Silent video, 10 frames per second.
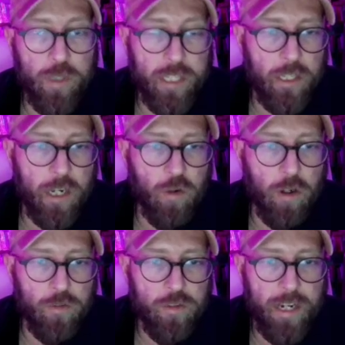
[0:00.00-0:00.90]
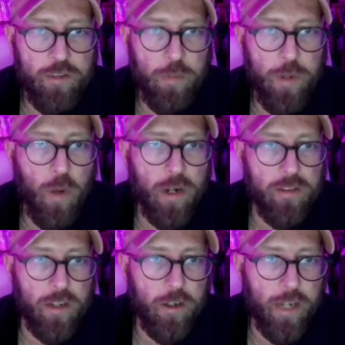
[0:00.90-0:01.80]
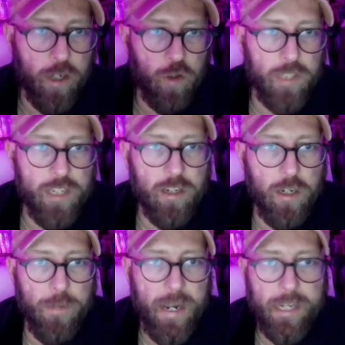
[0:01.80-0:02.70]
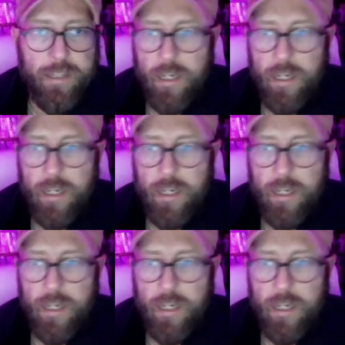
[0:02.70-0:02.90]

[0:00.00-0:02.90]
within that role. So that's what we wanted. Okay, cool. Let's go back